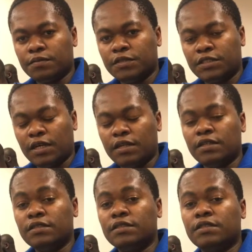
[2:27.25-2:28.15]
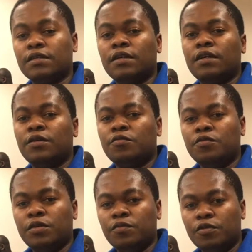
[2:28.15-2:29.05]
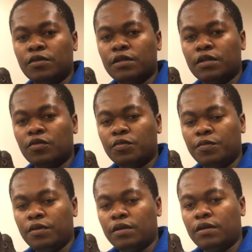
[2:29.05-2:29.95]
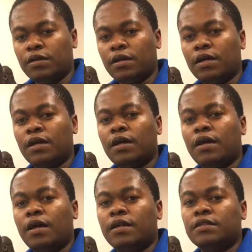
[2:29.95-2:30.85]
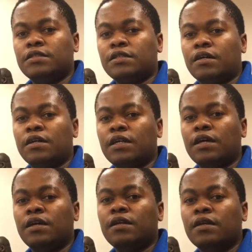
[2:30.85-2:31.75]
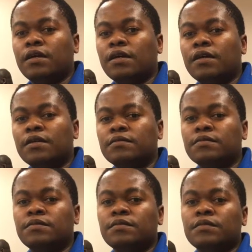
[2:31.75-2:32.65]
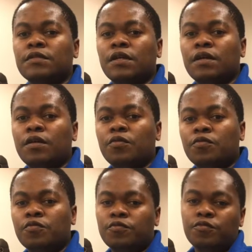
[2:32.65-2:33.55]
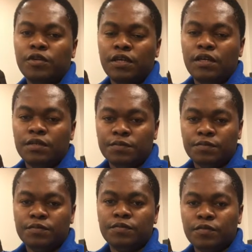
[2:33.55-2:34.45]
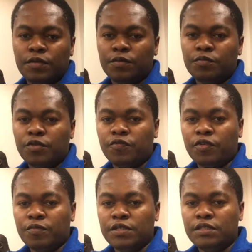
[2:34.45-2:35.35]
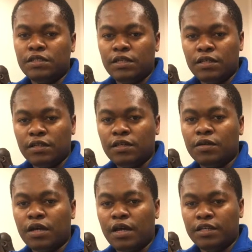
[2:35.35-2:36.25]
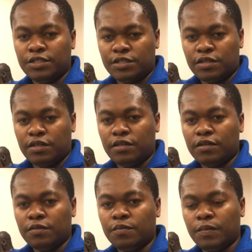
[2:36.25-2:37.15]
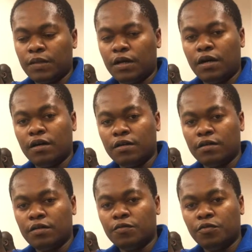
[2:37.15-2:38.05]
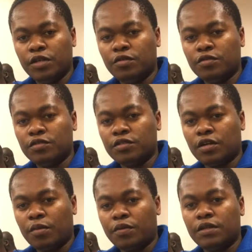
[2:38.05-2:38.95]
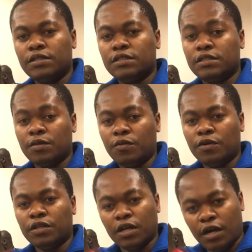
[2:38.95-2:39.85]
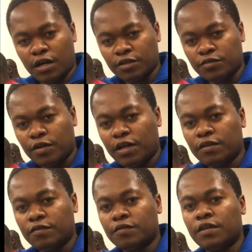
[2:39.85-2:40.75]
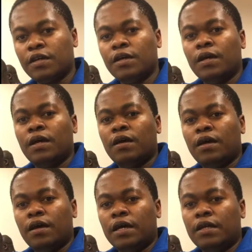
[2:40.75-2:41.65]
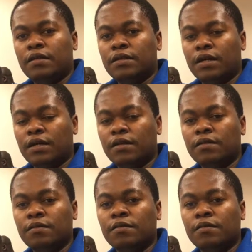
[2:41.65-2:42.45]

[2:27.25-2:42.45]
settings, reboot the computer, and then start again. And we boot from the CD, install the Windows operating system on the hard drive, and then